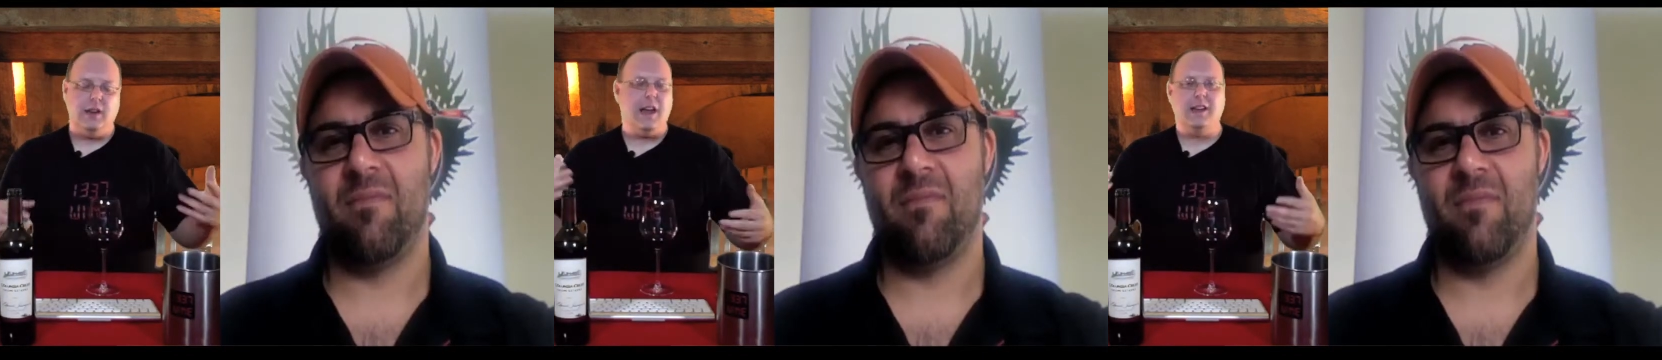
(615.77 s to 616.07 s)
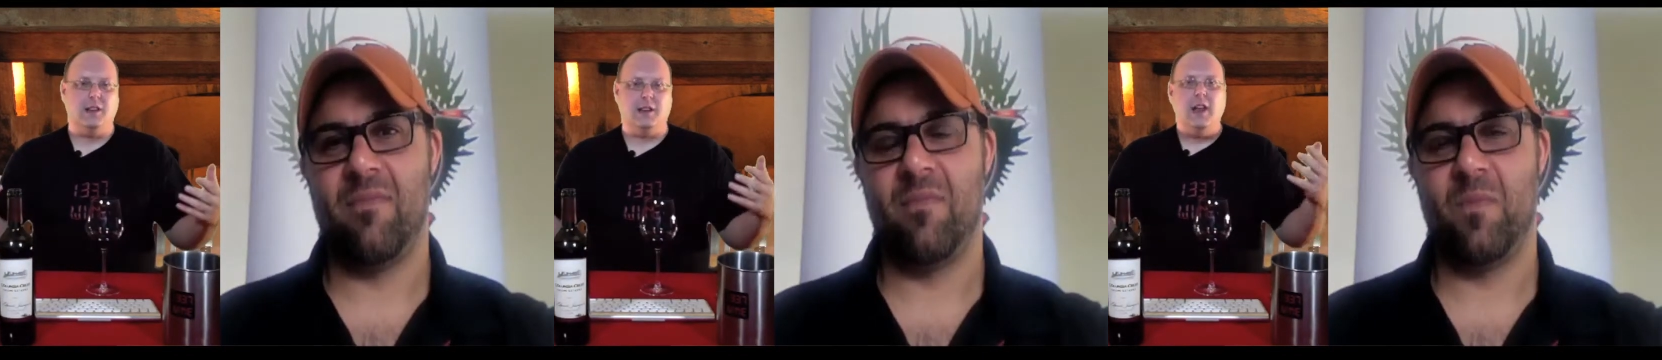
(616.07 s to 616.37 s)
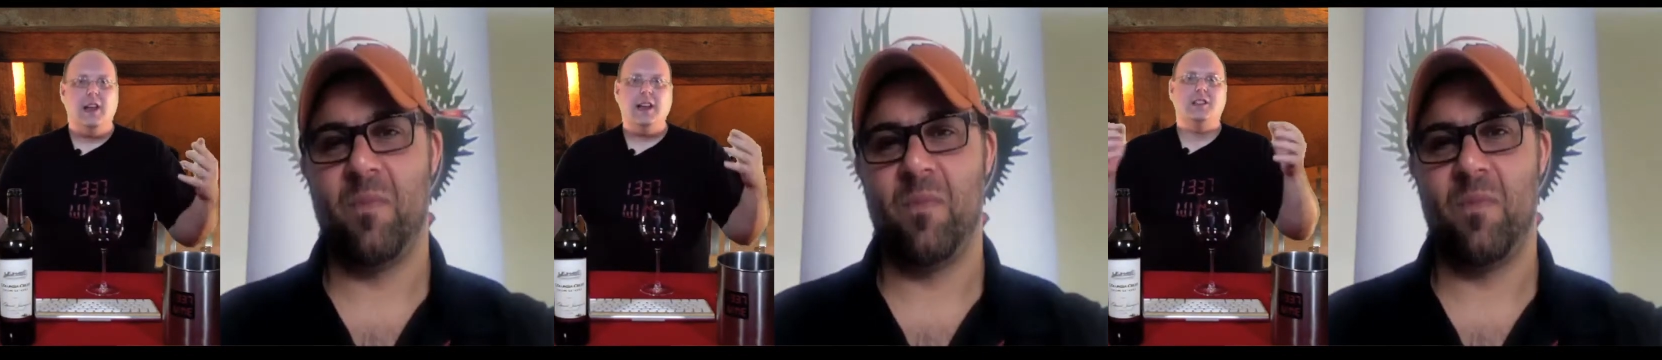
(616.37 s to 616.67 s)
Speaker 1: he has
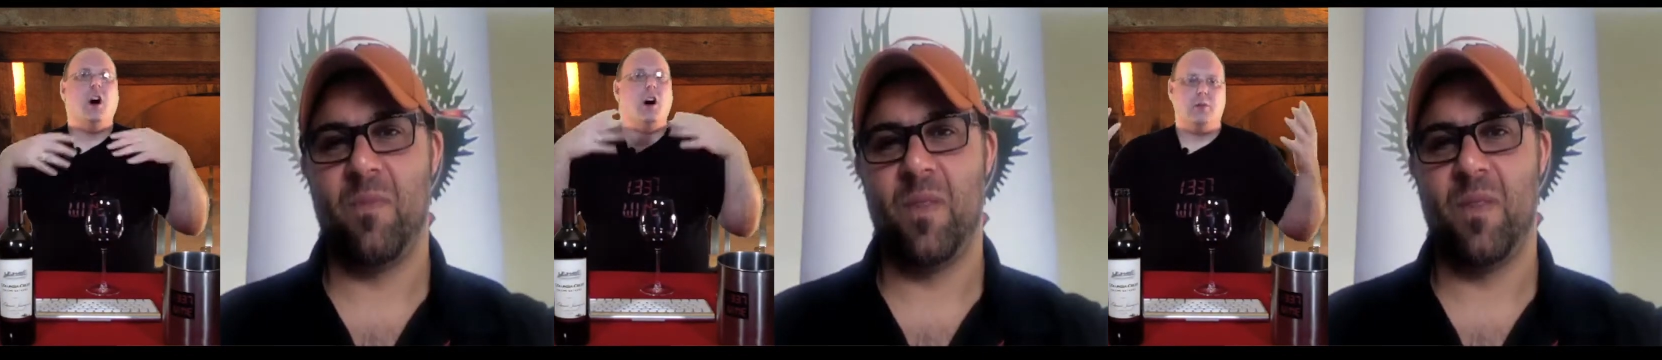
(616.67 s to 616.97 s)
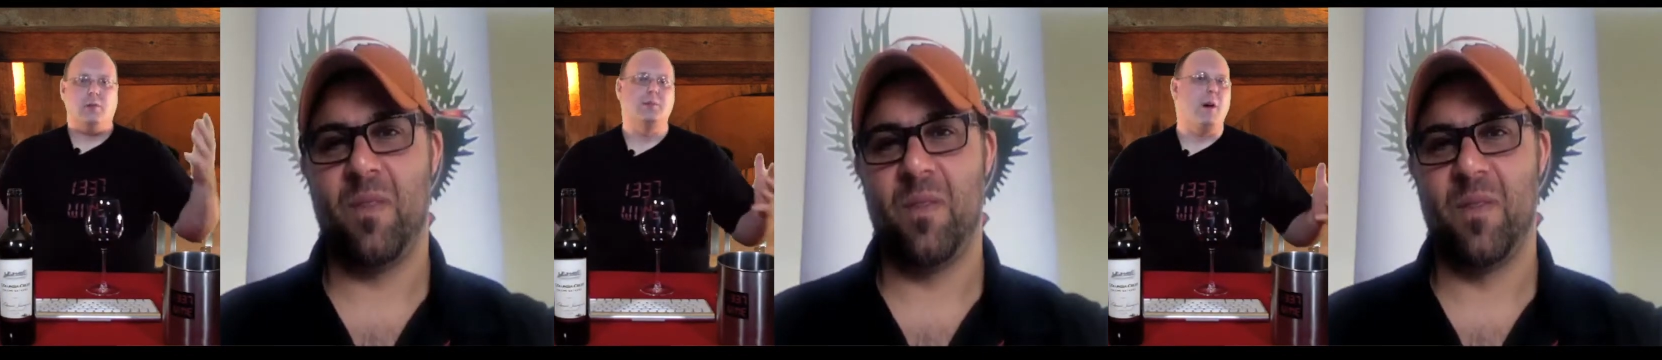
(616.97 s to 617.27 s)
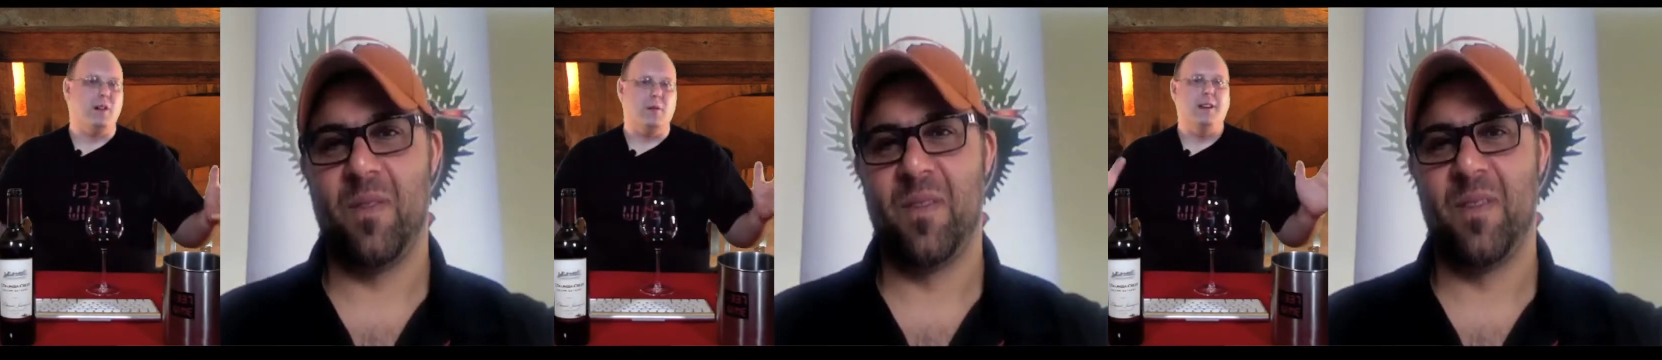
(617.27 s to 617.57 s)
like he has an
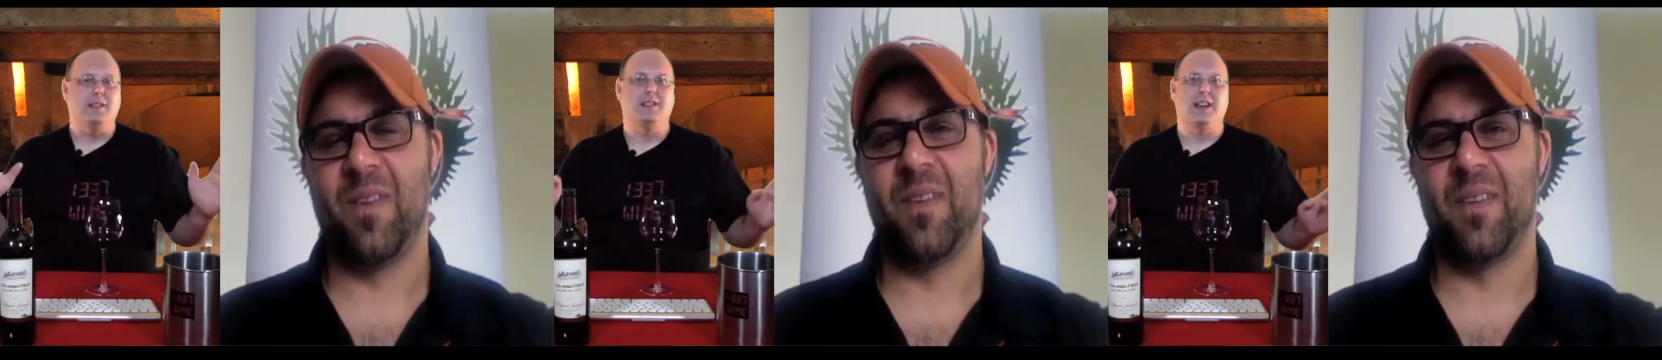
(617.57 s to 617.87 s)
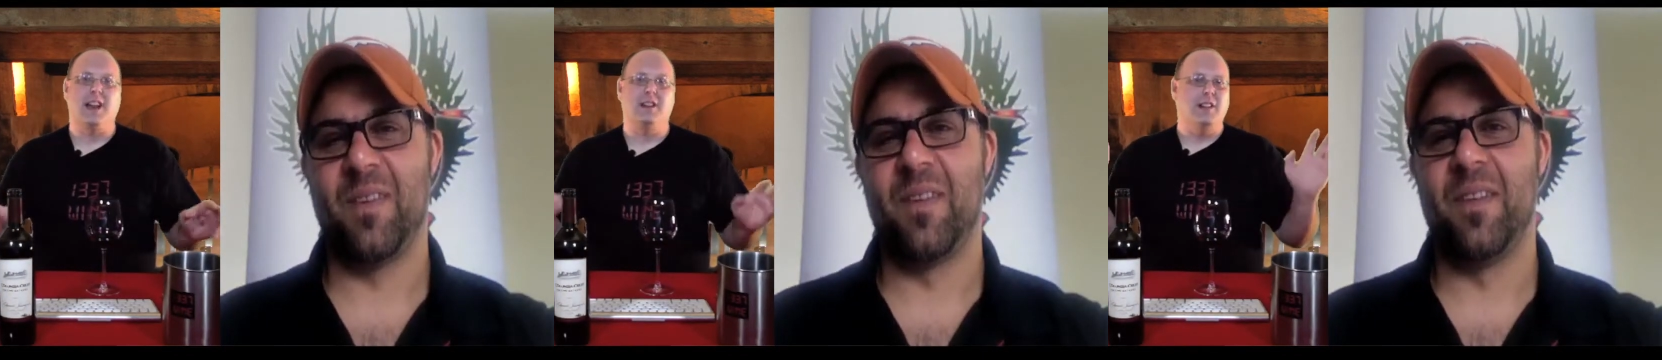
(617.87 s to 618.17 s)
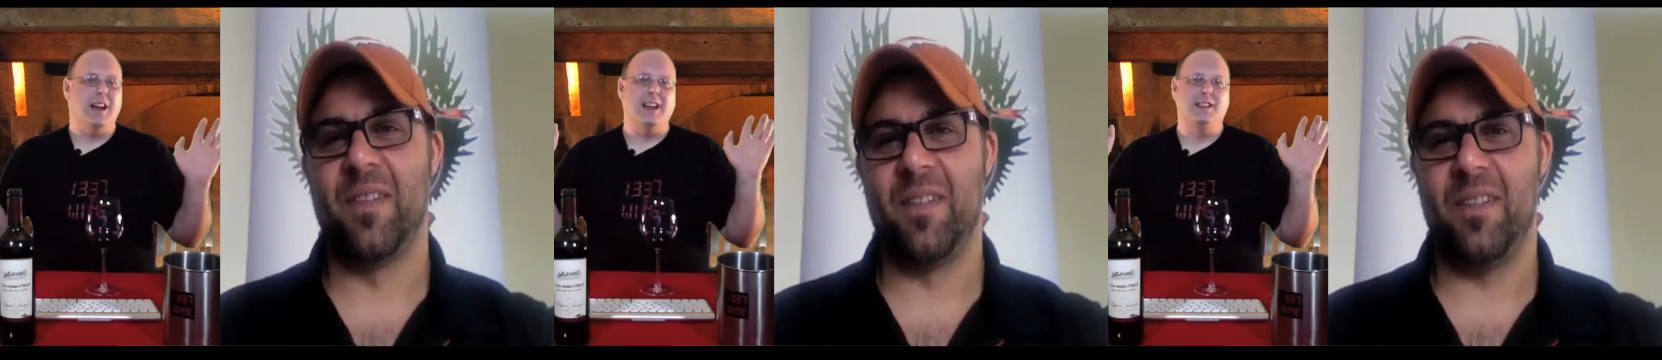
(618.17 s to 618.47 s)
autoresponder basically saying, hey
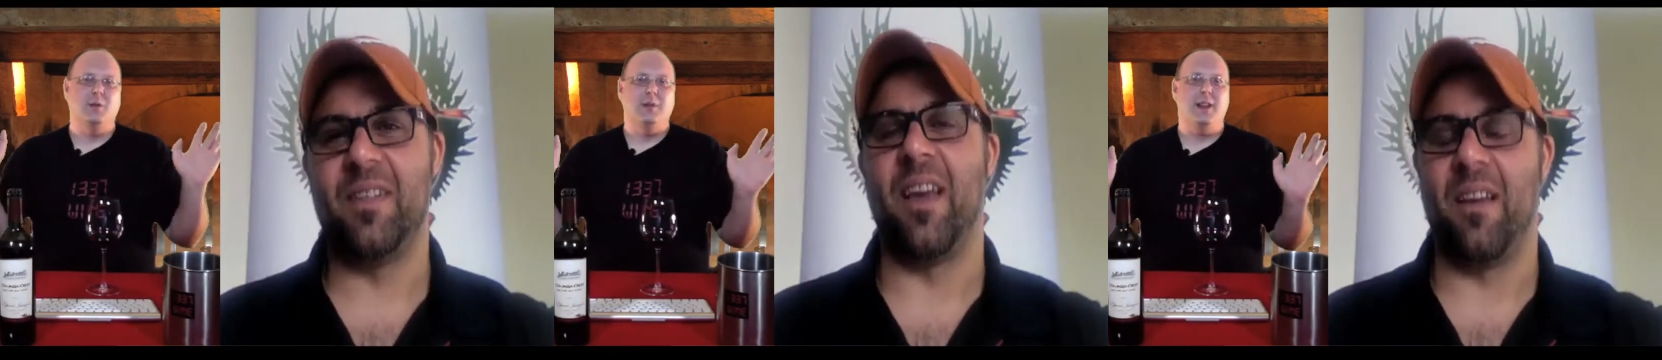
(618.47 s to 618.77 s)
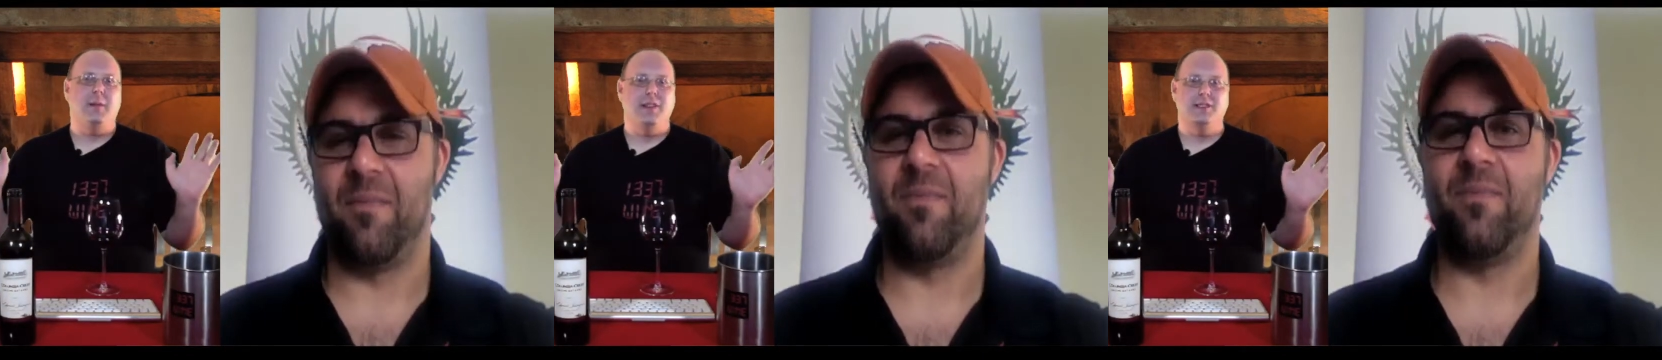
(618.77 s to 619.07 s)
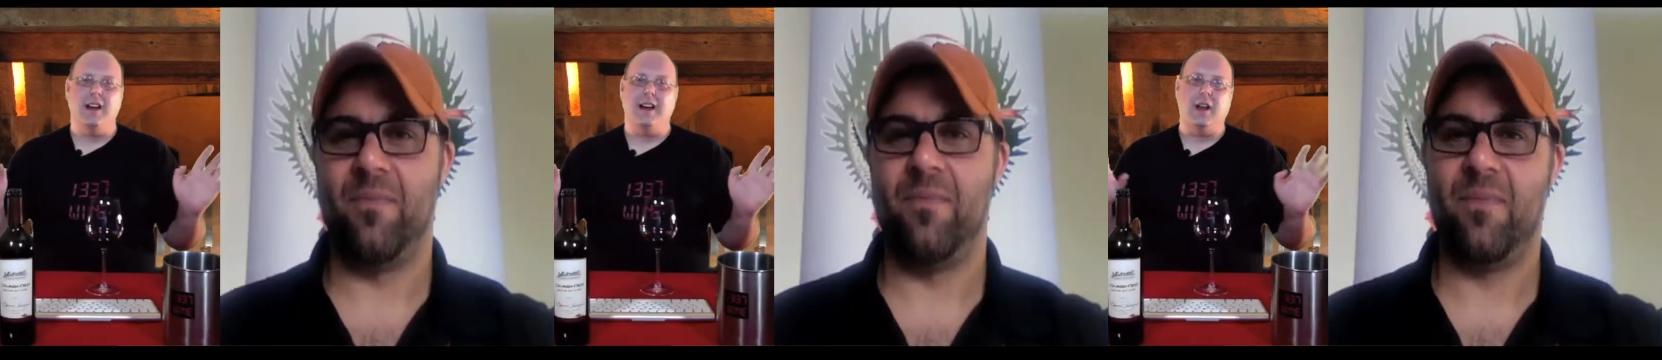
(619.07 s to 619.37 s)
dude, I get so many
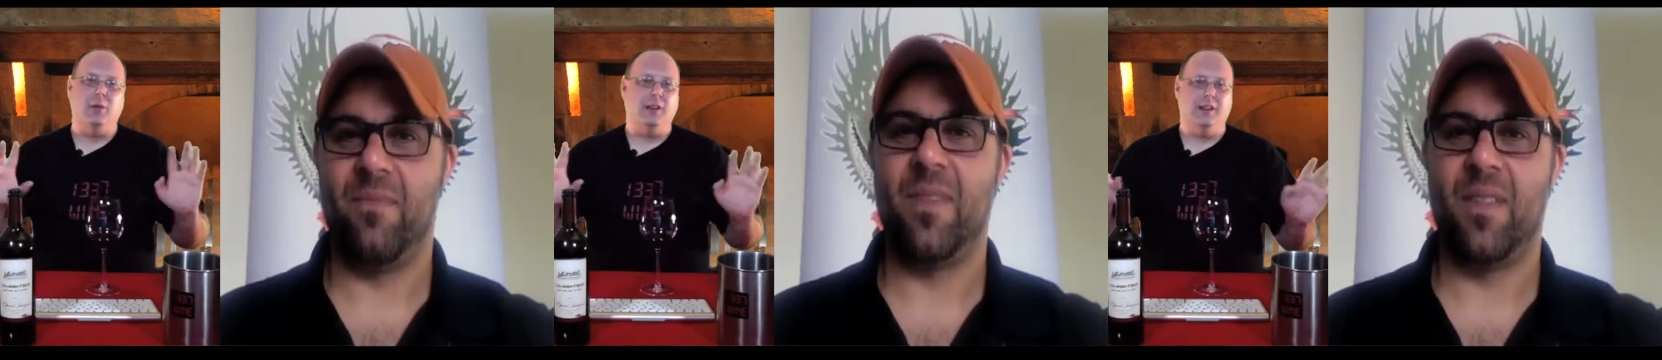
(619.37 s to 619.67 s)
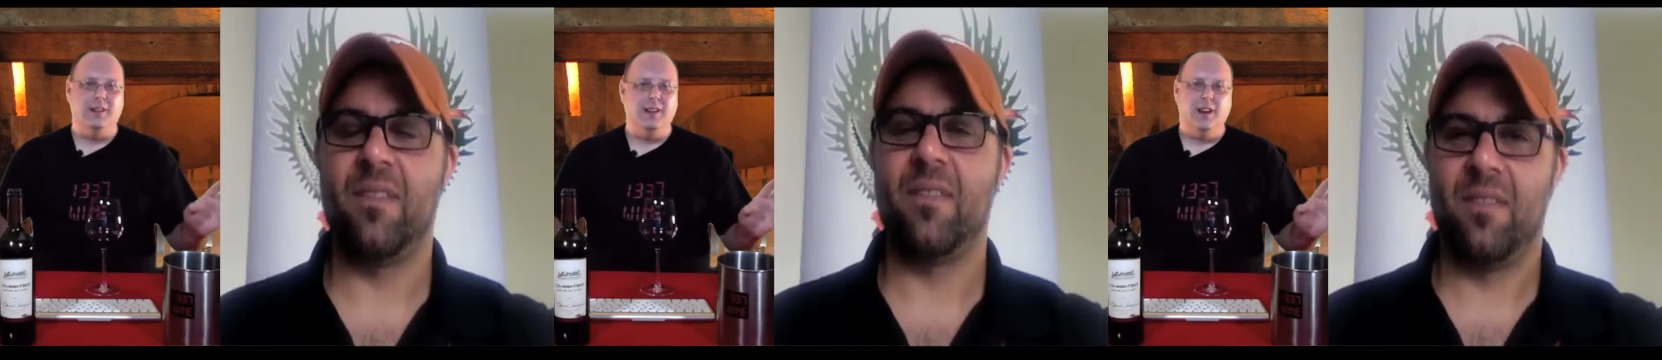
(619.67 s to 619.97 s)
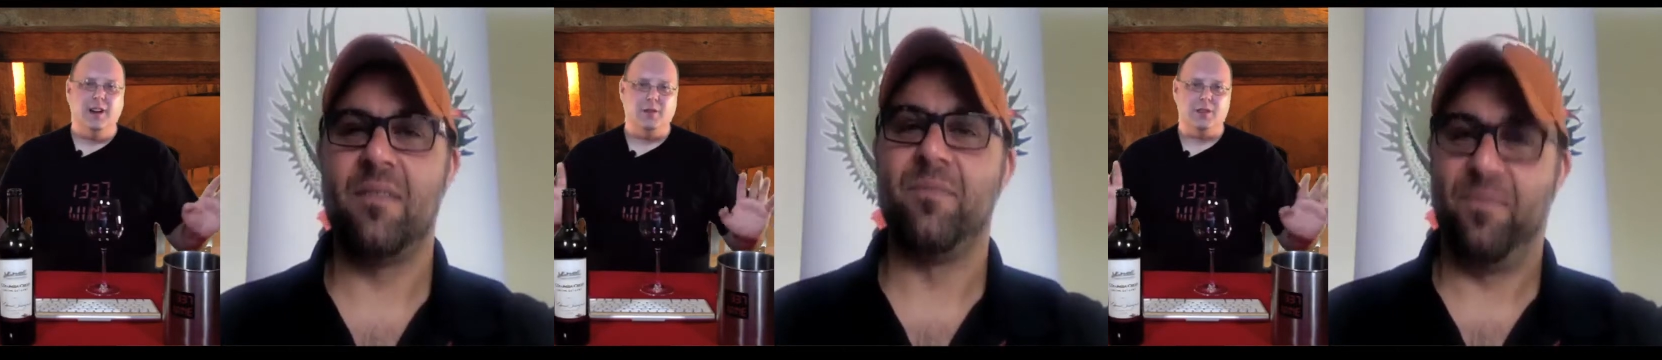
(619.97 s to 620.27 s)
emails now, I can't really
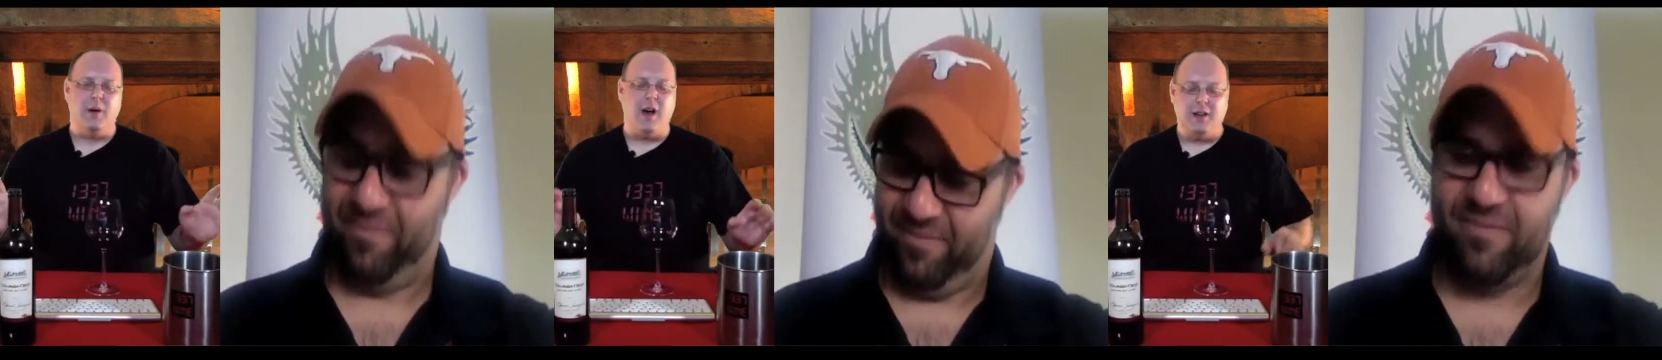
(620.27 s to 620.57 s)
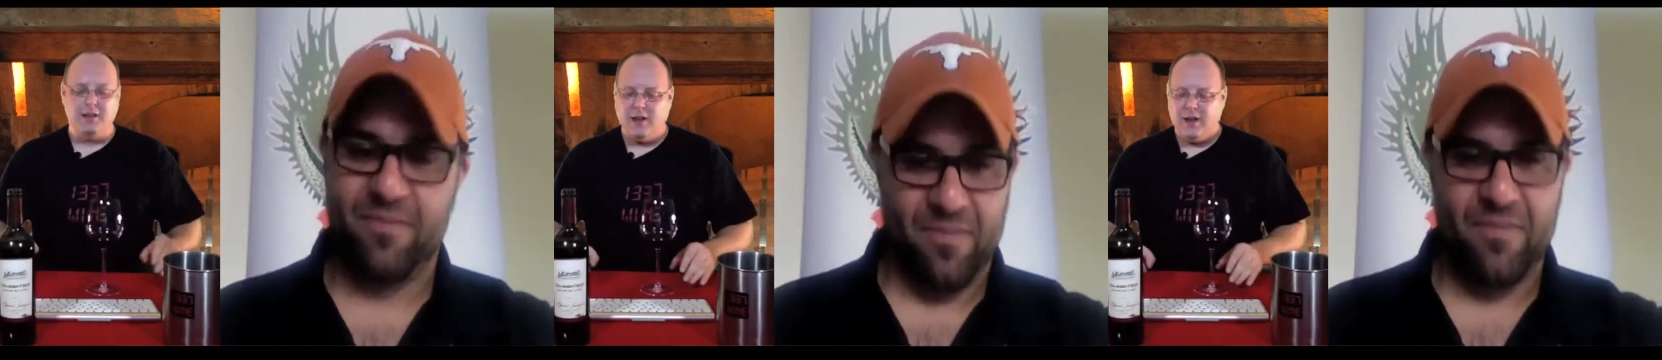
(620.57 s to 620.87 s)
respond.